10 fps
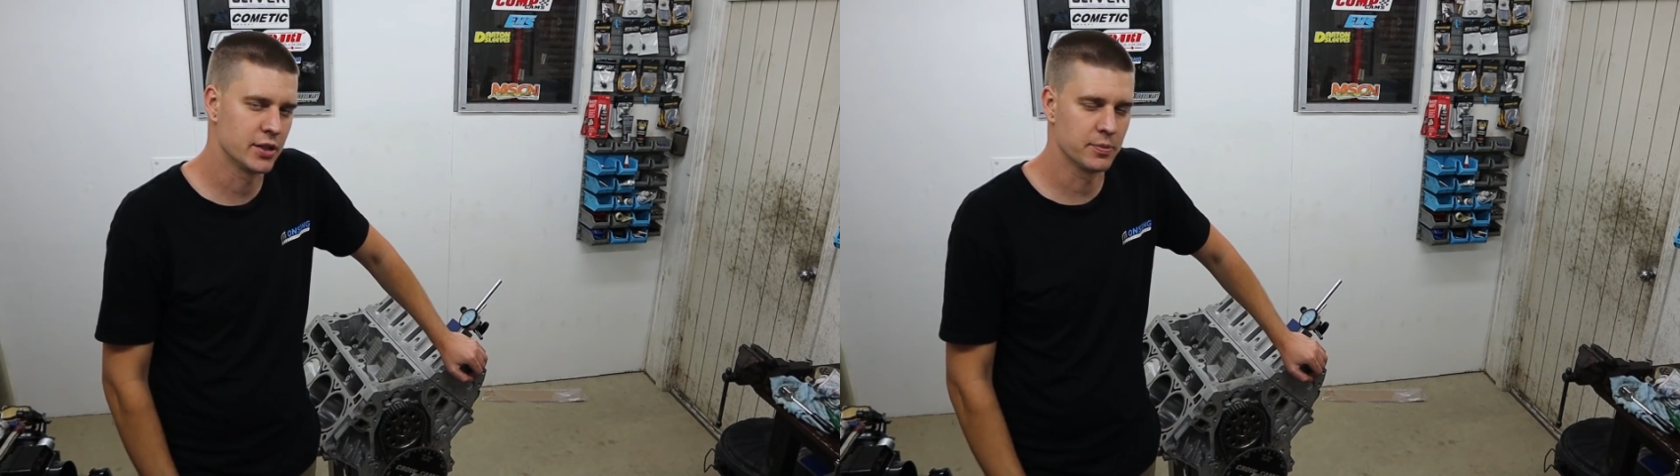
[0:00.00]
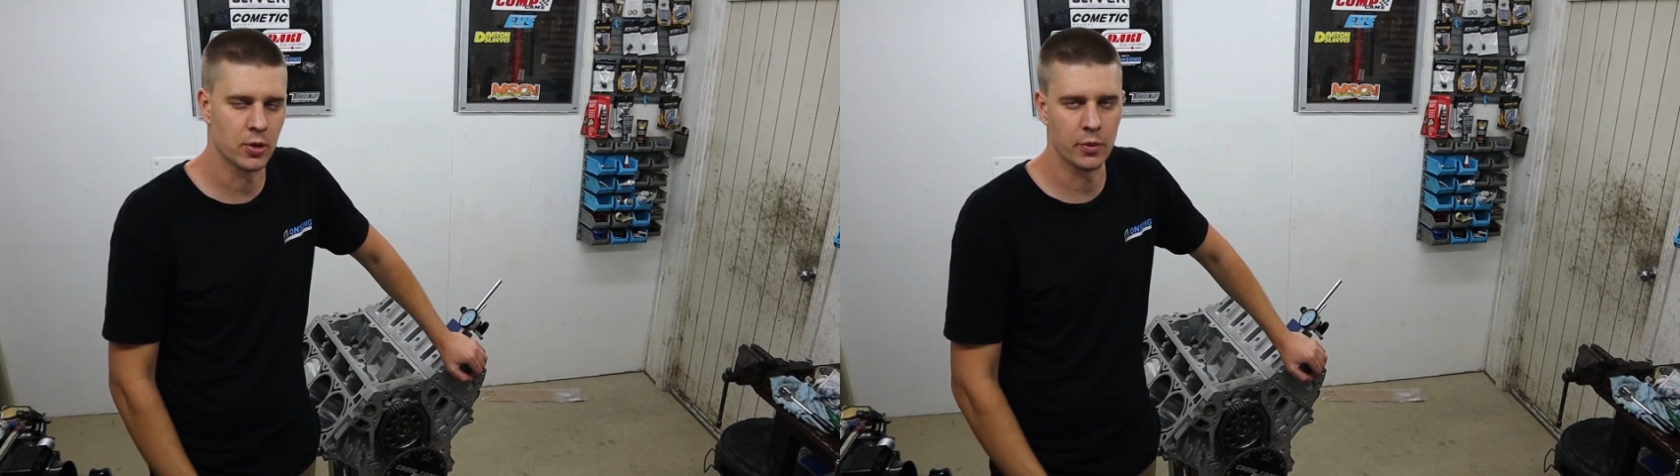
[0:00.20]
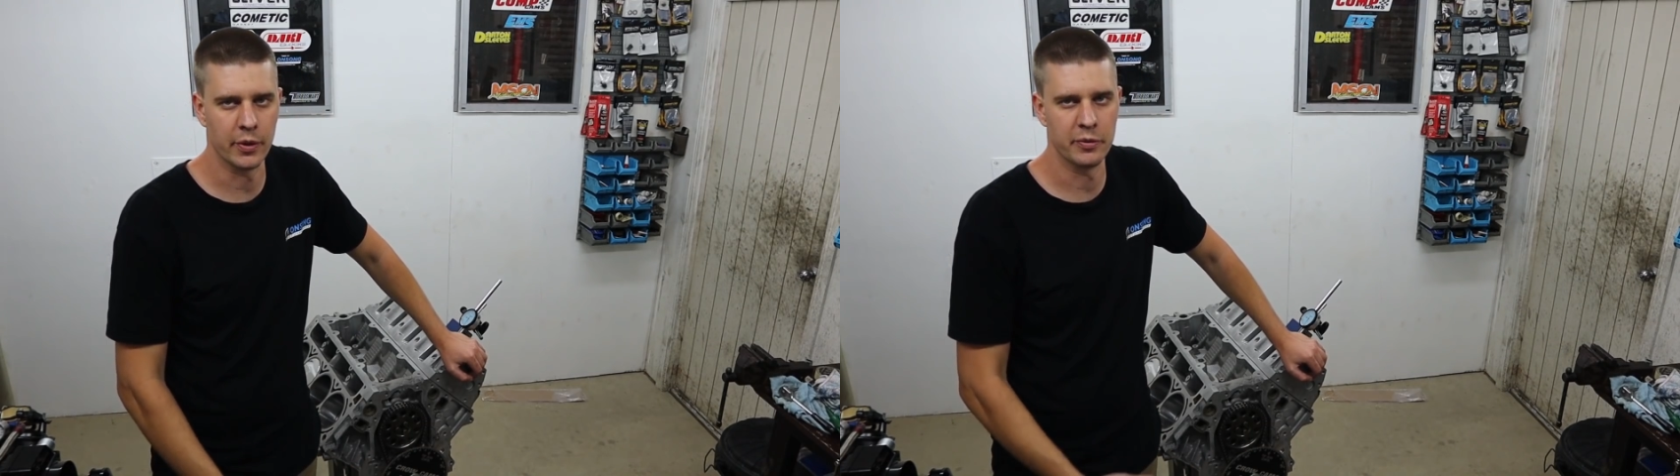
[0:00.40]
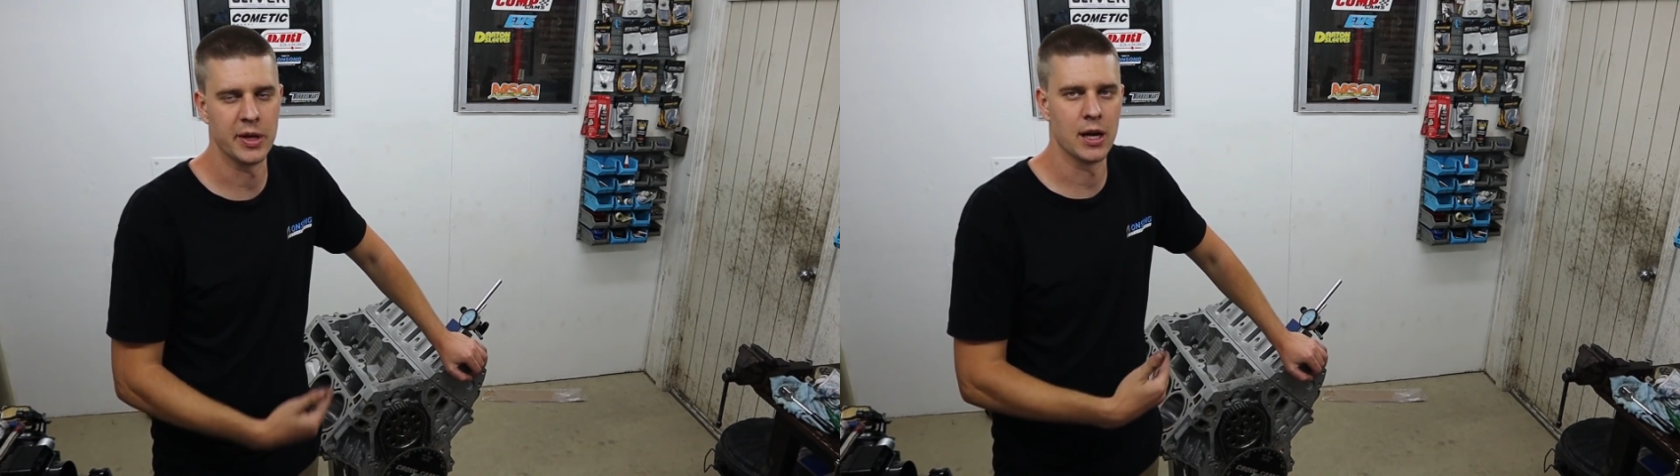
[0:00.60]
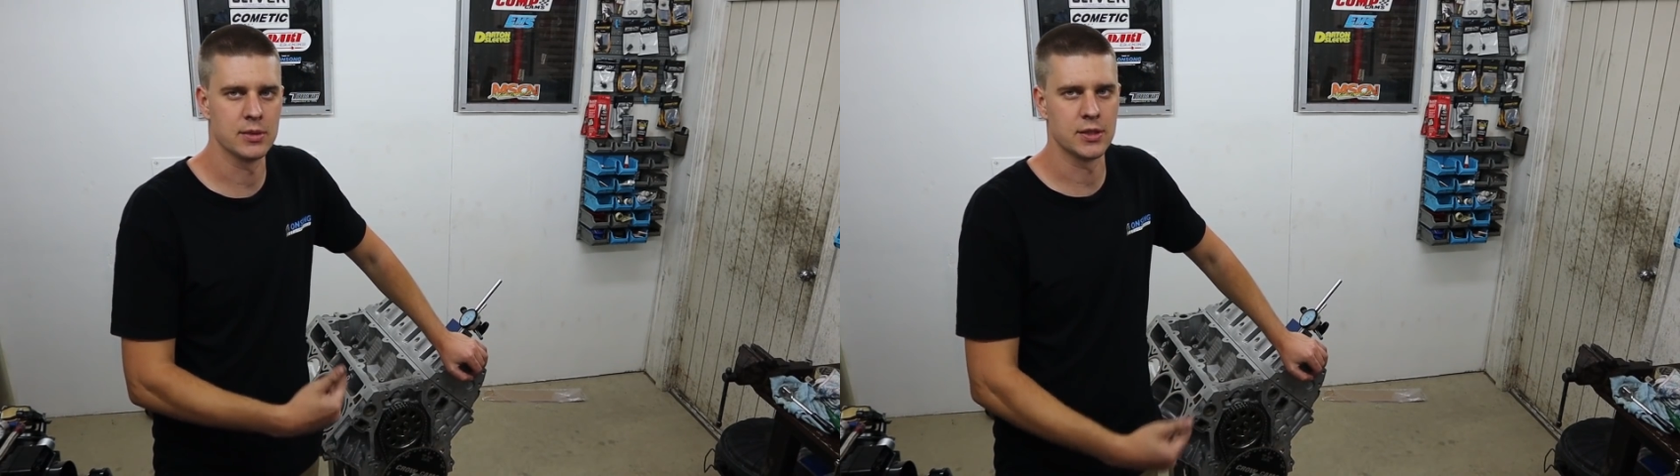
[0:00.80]
to the point where we've
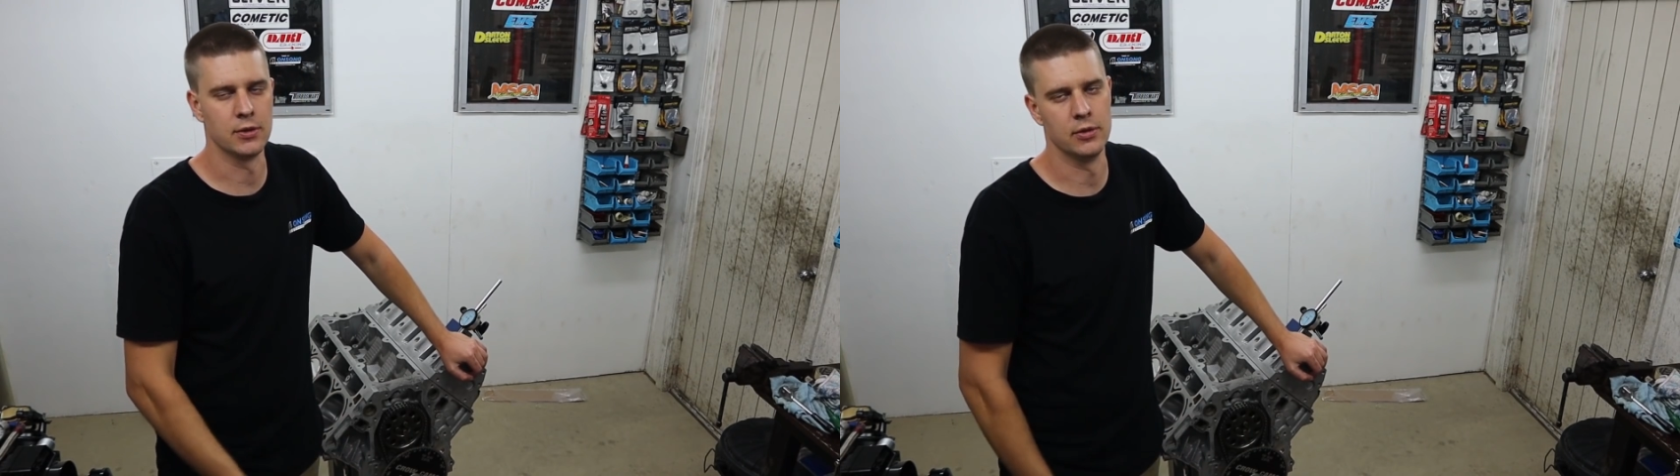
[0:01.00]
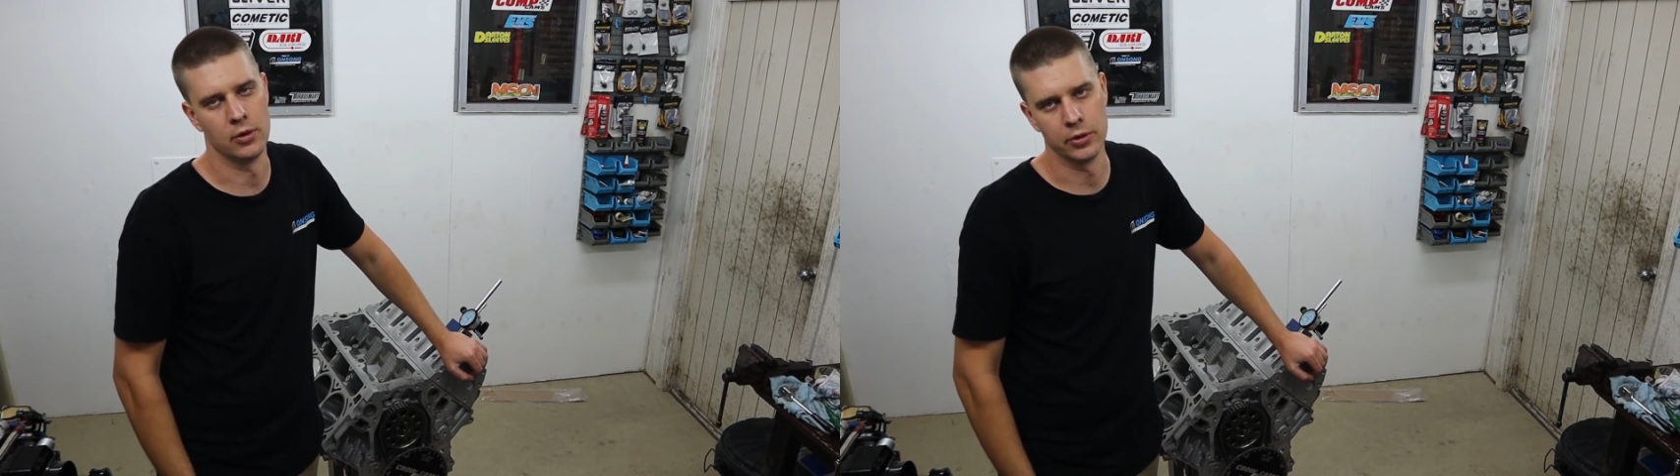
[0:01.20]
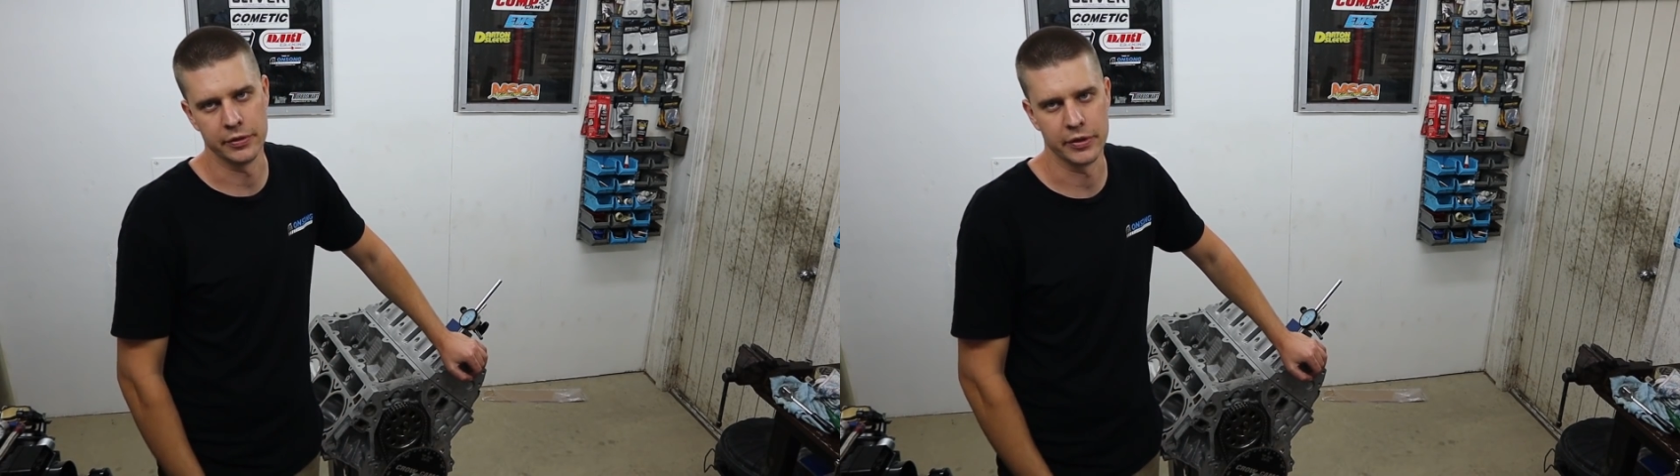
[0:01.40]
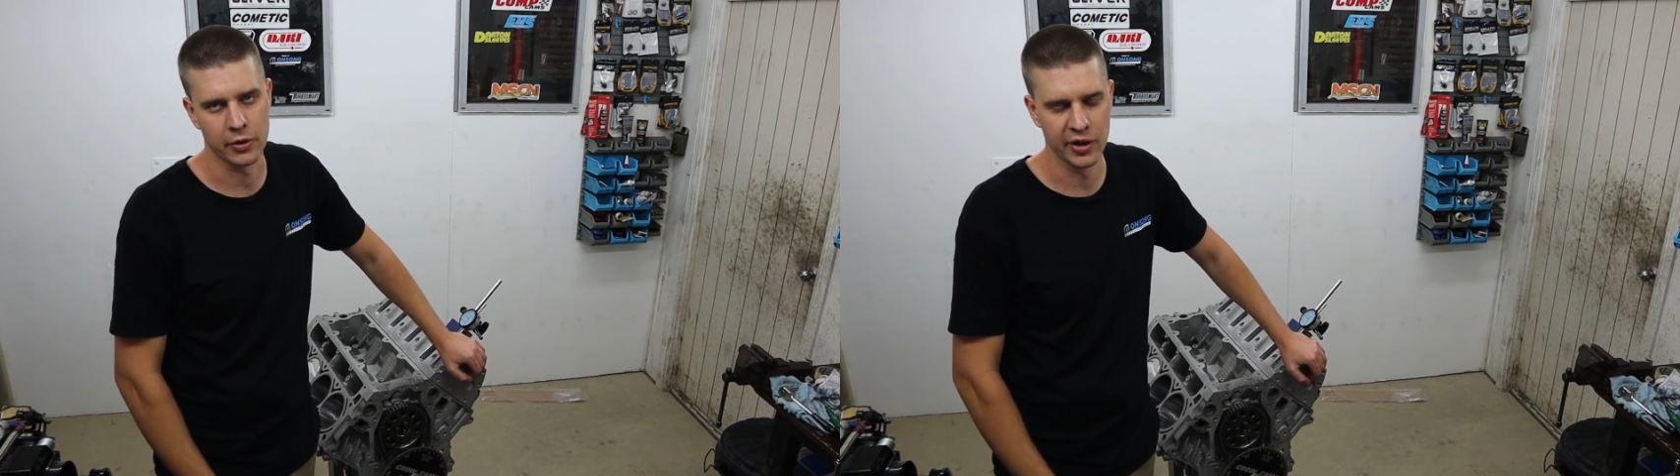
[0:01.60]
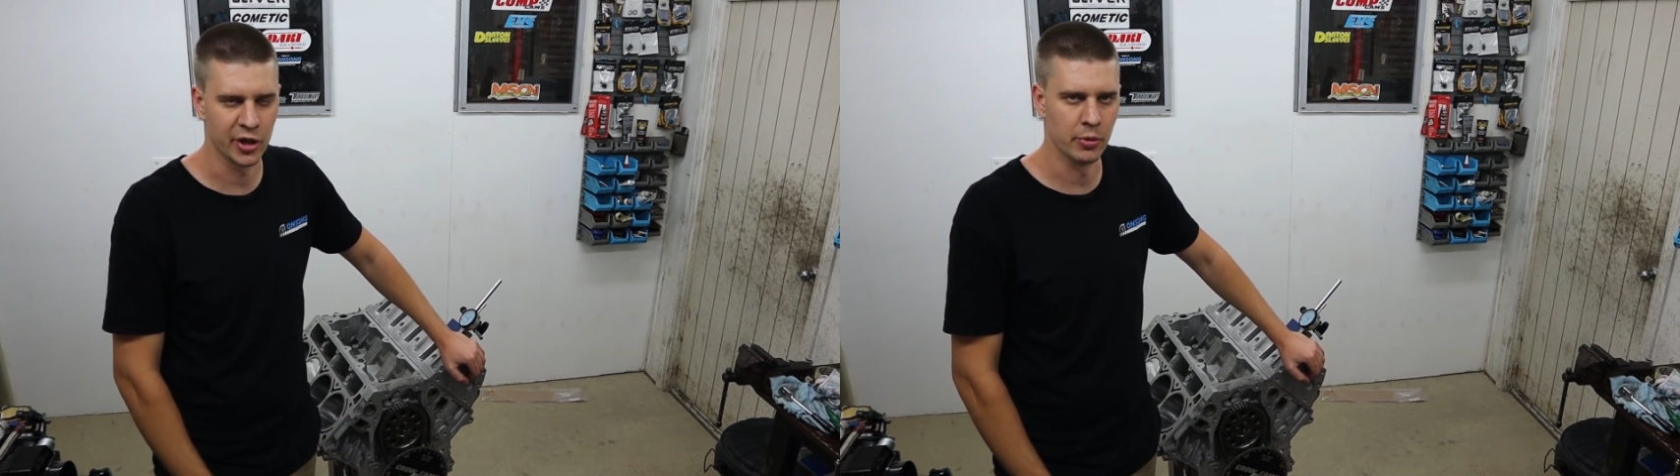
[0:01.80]
been able to do all of the
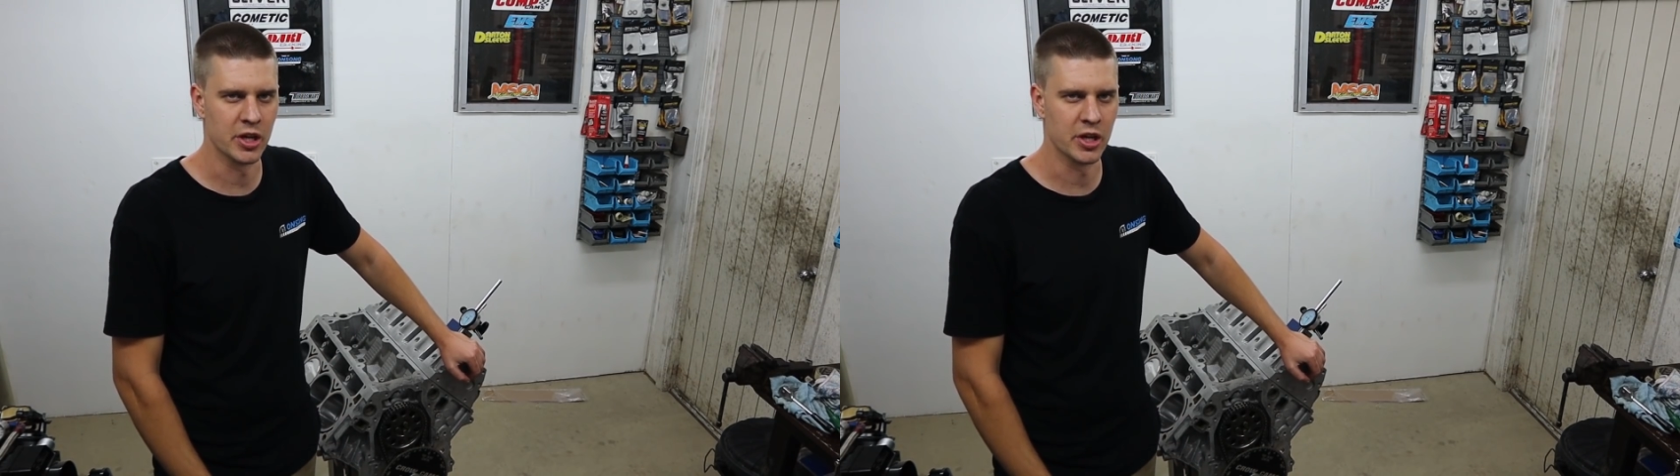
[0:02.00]
critical